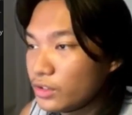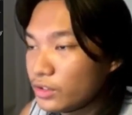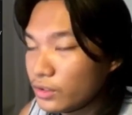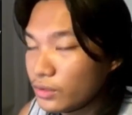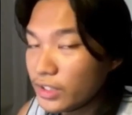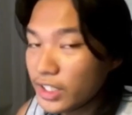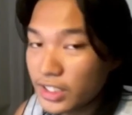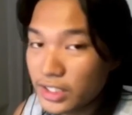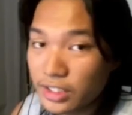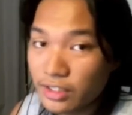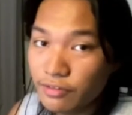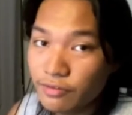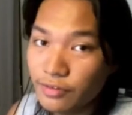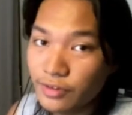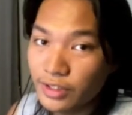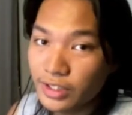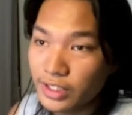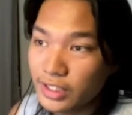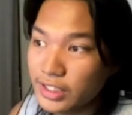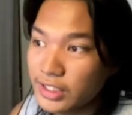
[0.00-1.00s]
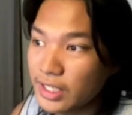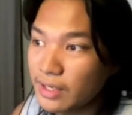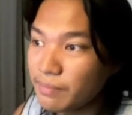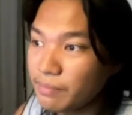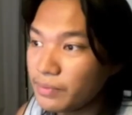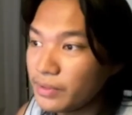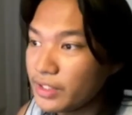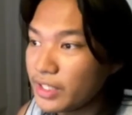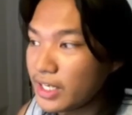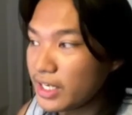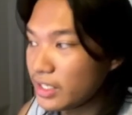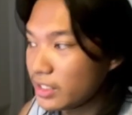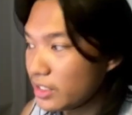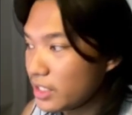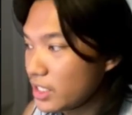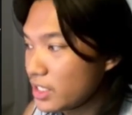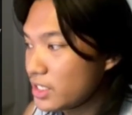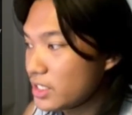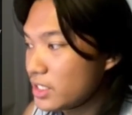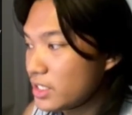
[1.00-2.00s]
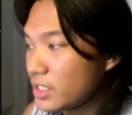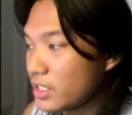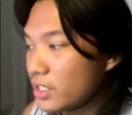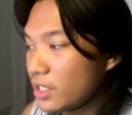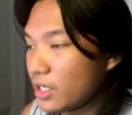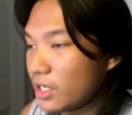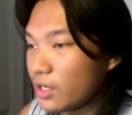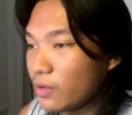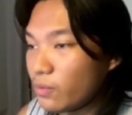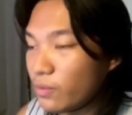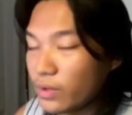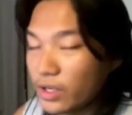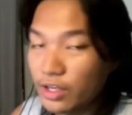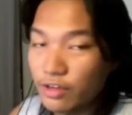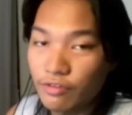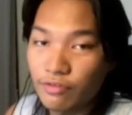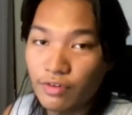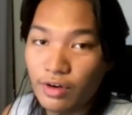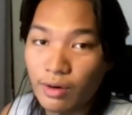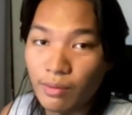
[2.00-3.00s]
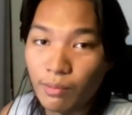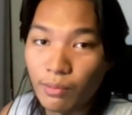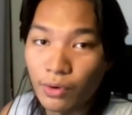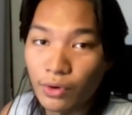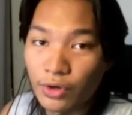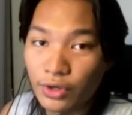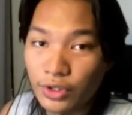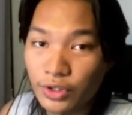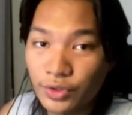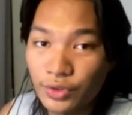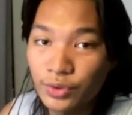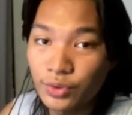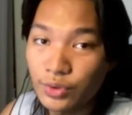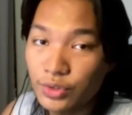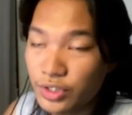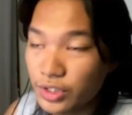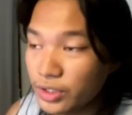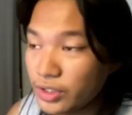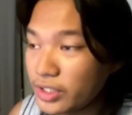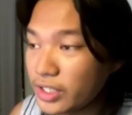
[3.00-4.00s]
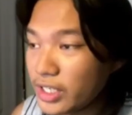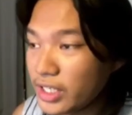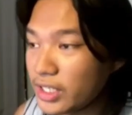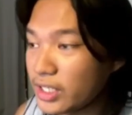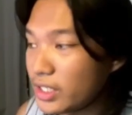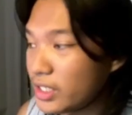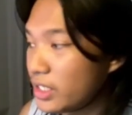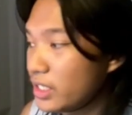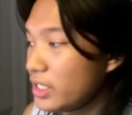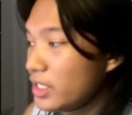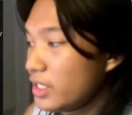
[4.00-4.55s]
So let's say, for example, like this, what if a more crucial data